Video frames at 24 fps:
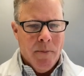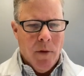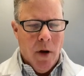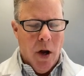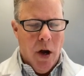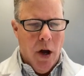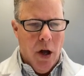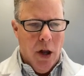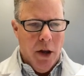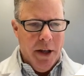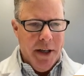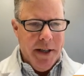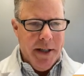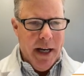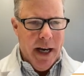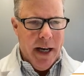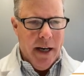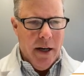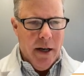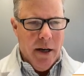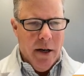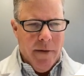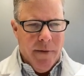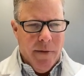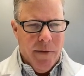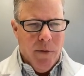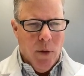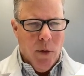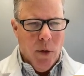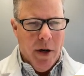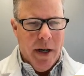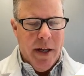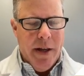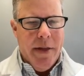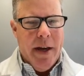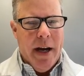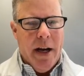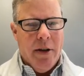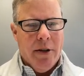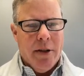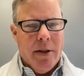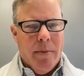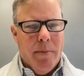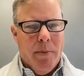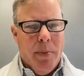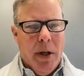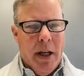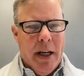all the data on
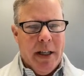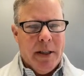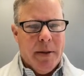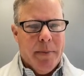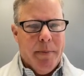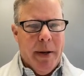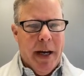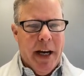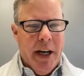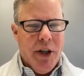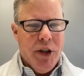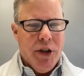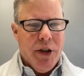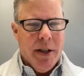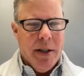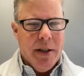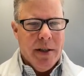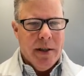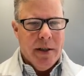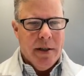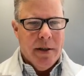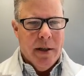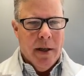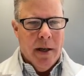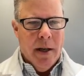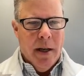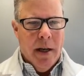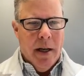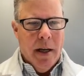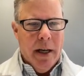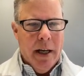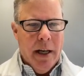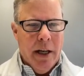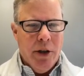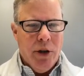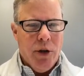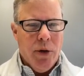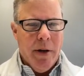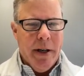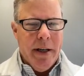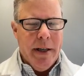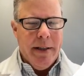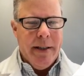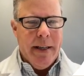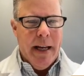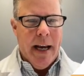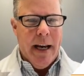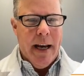40,000 plus patients into a
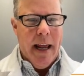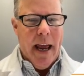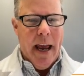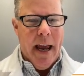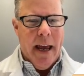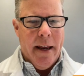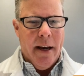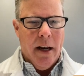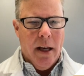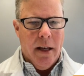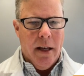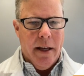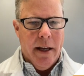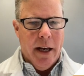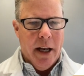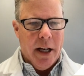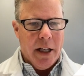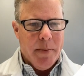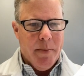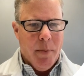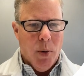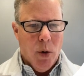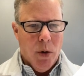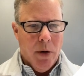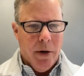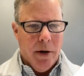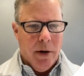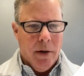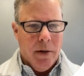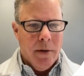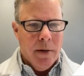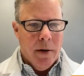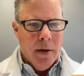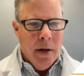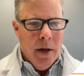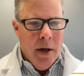data analytics portal.